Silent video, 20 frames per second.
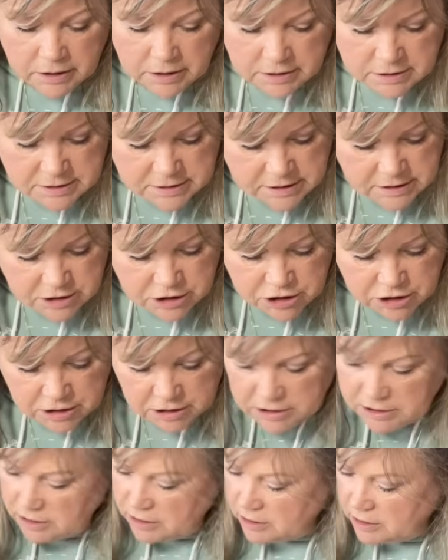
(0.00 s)

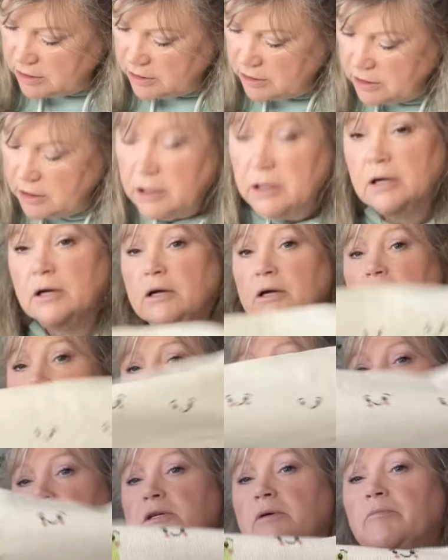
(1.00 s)
stitching
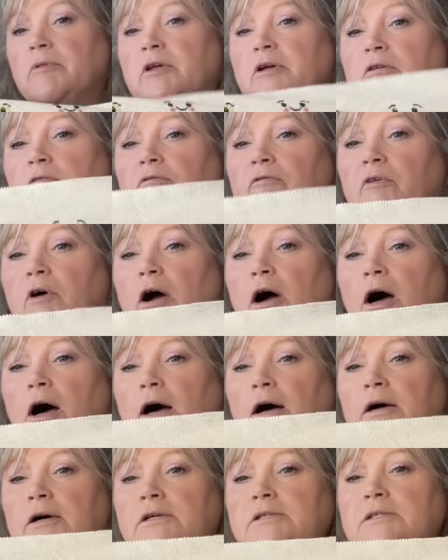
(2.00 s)
some little
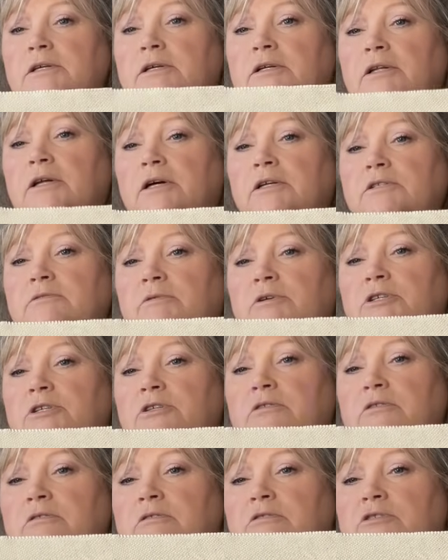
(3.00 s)
frogs. That's what
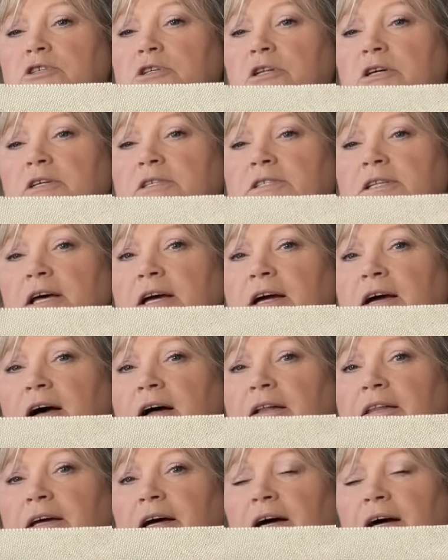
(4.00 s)
she looks like,
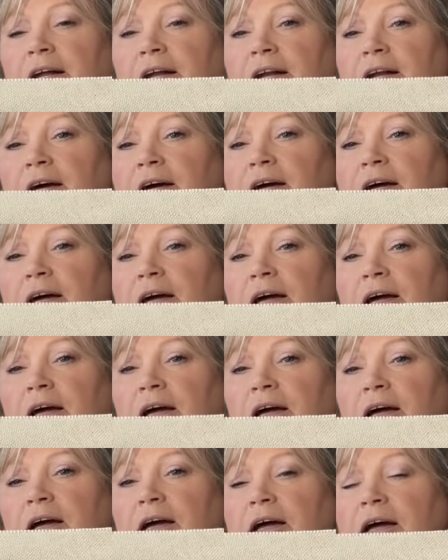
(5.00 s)
all done.
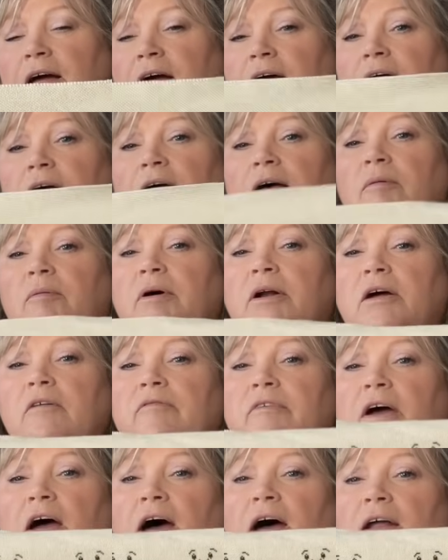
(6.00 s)
But I've
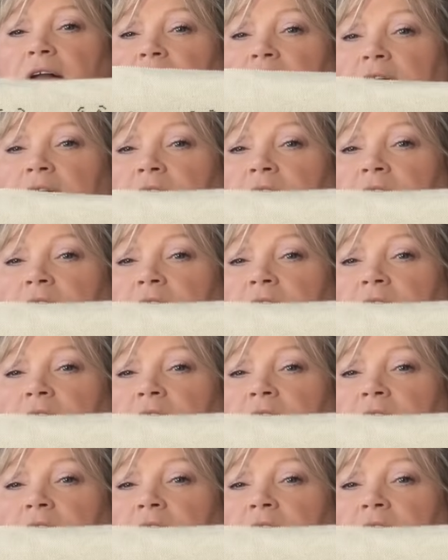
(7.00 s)
got